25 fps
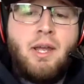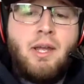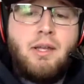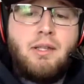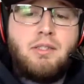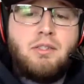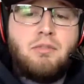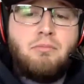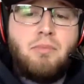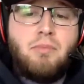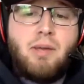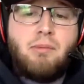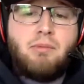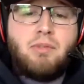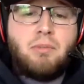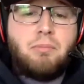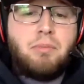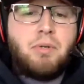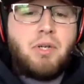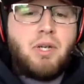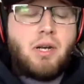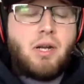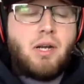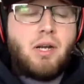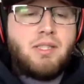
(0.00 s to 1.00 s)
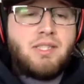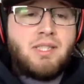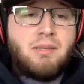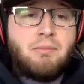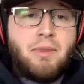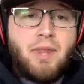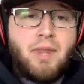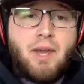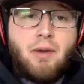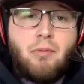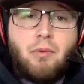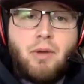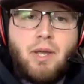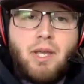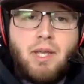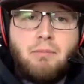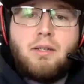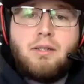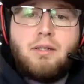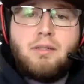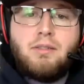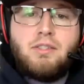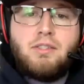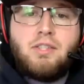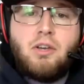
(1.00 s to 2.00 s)
to be able to put on some of that weight.
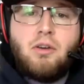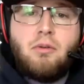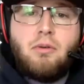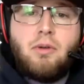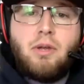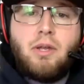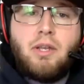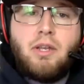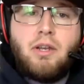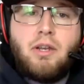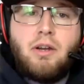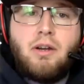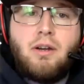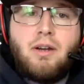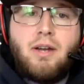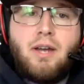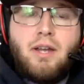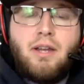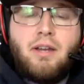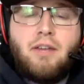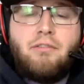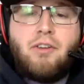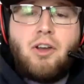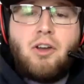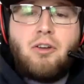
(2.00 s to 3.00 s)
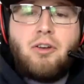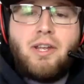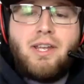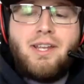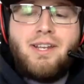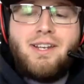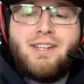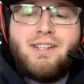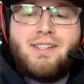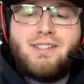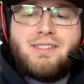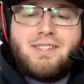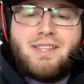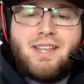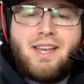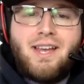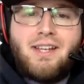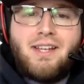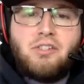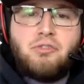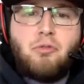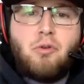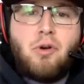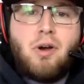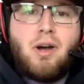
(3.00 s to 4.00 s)
So your vote in is that
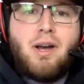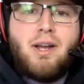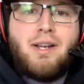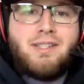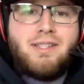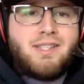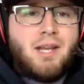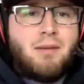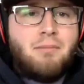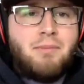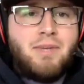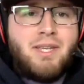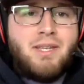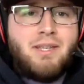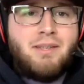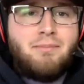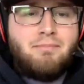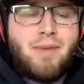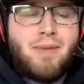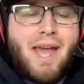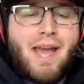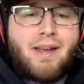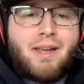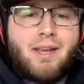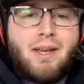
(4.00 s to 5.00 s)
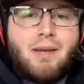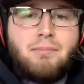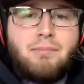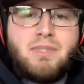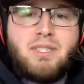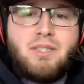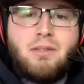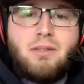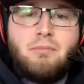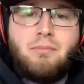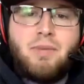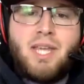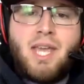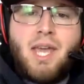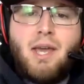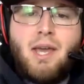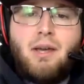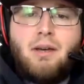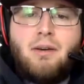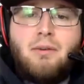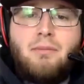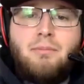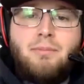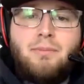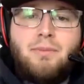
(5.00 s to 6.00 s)
Juwan is going to be back up to
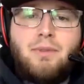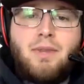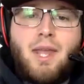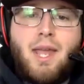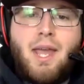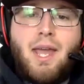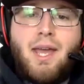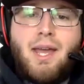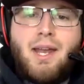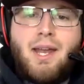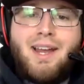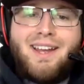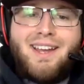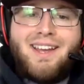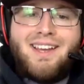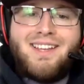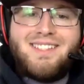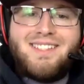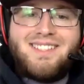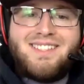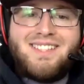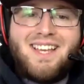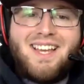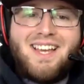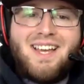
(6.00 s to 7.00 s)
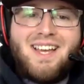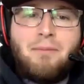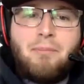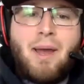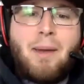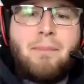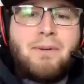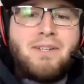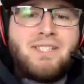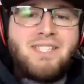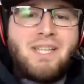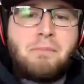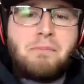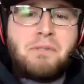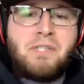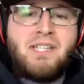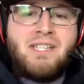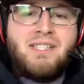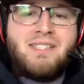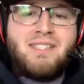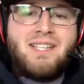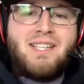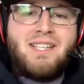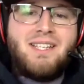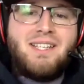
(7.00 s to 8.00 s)
Mchale, and I guess my perception
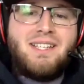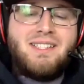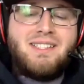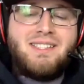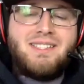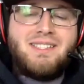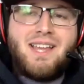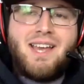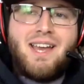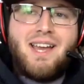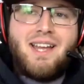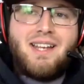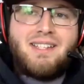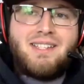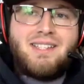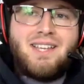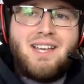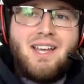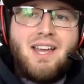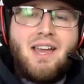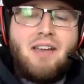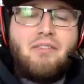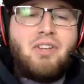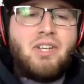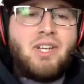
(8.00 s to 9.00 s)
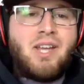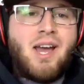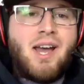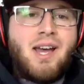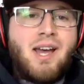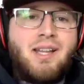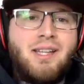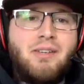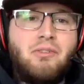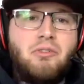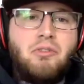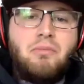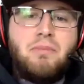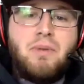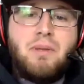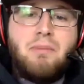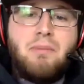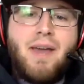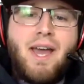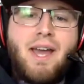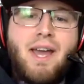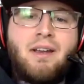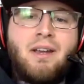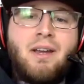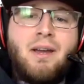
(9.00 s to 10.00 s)
is that Evan Conley will be
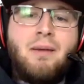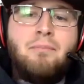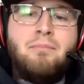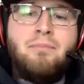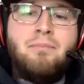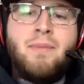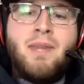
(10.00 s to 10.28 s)
back up,